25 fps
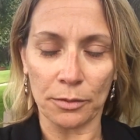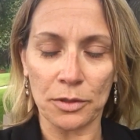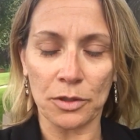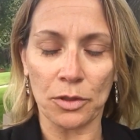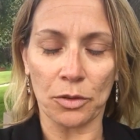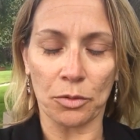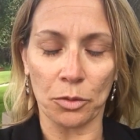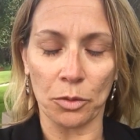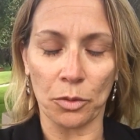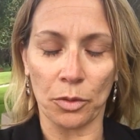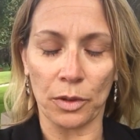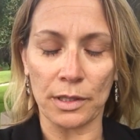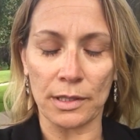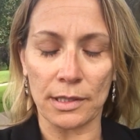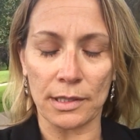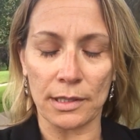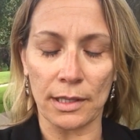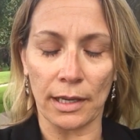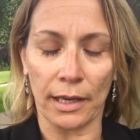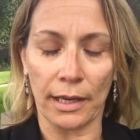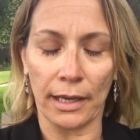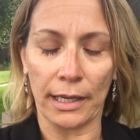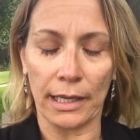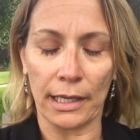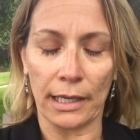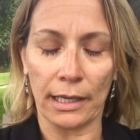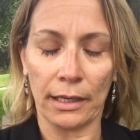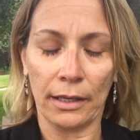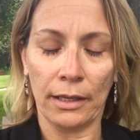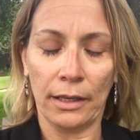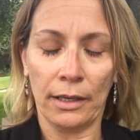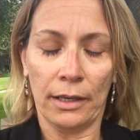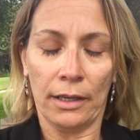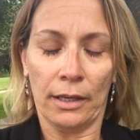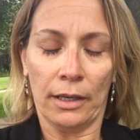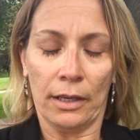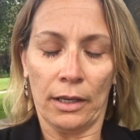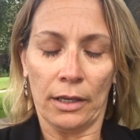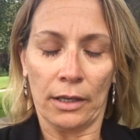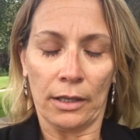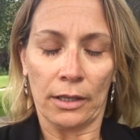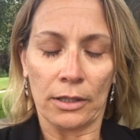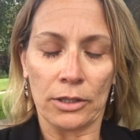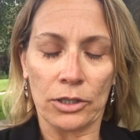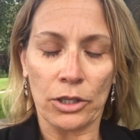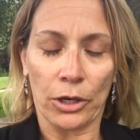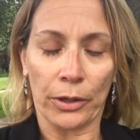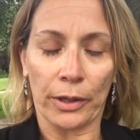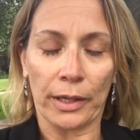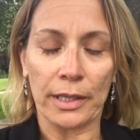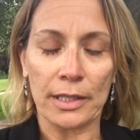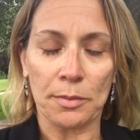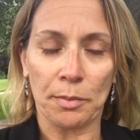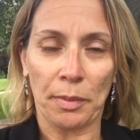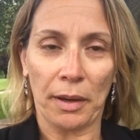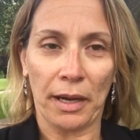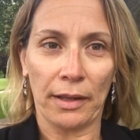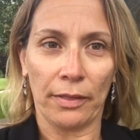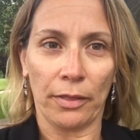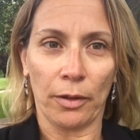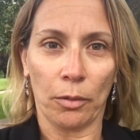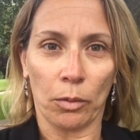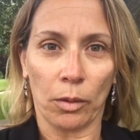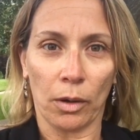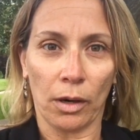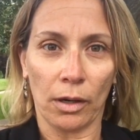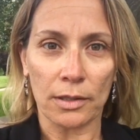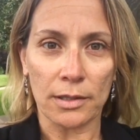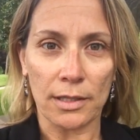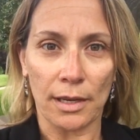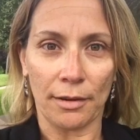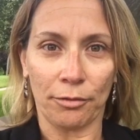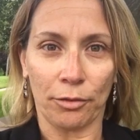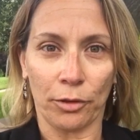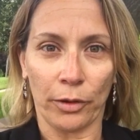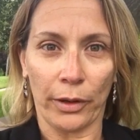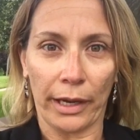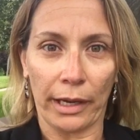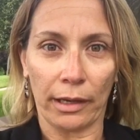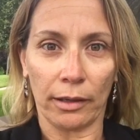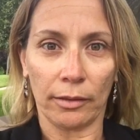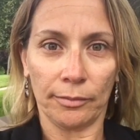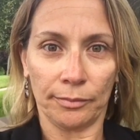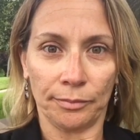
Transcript: through this darkest pain that we're all suffering?